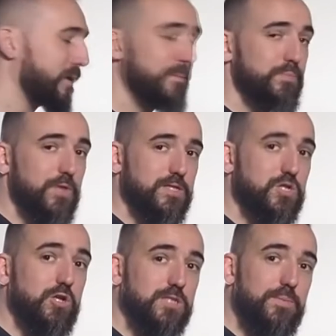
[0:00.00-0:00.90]
her, it's
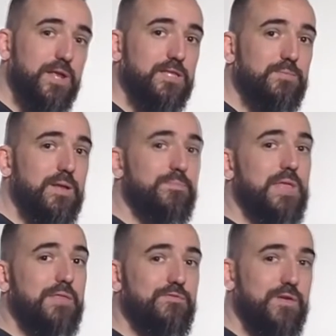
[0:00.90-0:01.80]
contaminated by
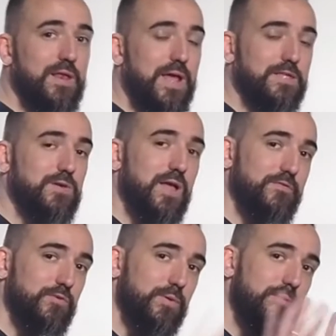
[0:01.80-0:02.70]
that field light. So I
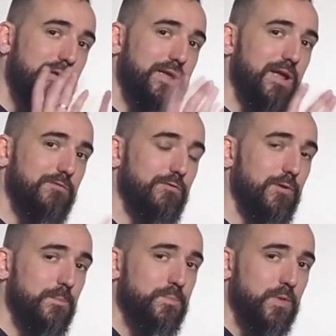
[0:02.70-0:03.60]
have to be very
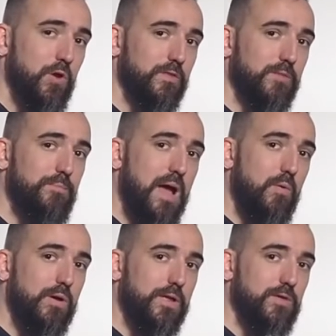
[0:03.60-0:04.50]
careful on the
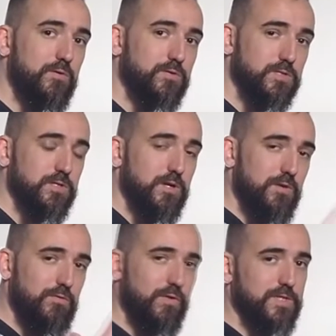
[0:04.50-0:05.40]
power I use
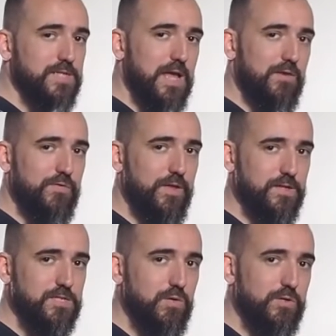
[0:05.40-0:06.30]
for this kind of
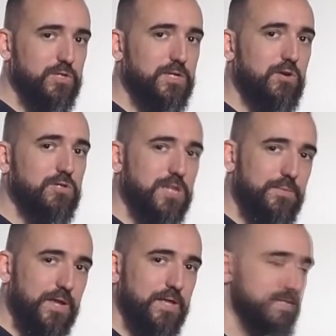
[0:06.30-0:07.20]
thing, so it doesn't
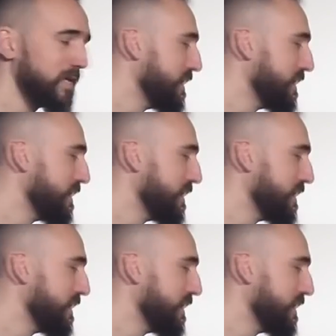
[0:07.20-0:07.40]
contaminate